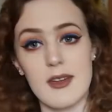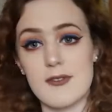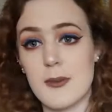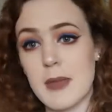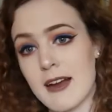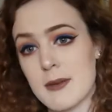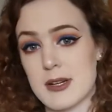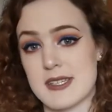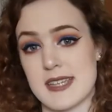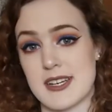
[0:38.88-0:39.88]
from the Harry
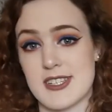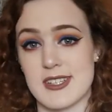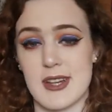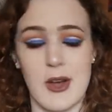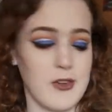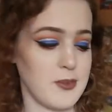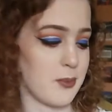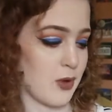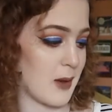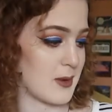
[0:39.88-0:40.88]
Potter section of
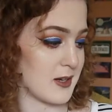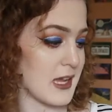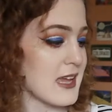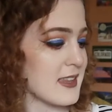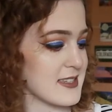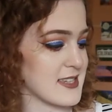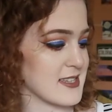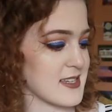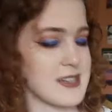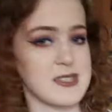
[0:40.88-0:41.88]
Primark that
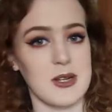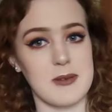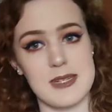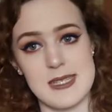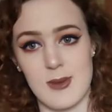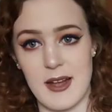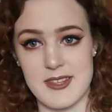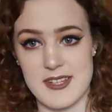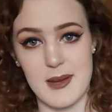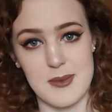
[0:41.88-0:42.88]
says, "I solemnly swear
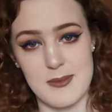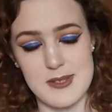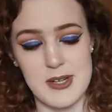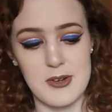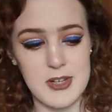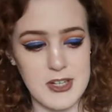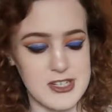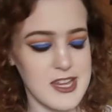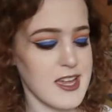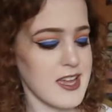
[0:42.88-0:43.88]
that I'm up to no
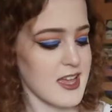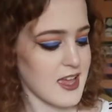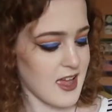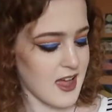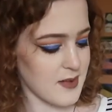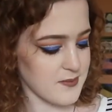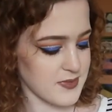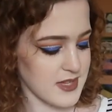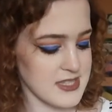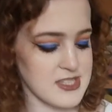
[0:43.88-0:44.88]
good."
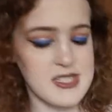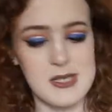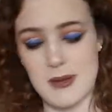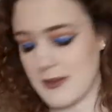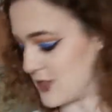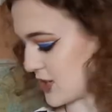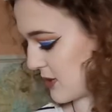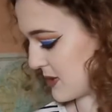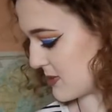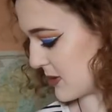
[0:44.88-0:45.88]
It's just a bit of a joke, to be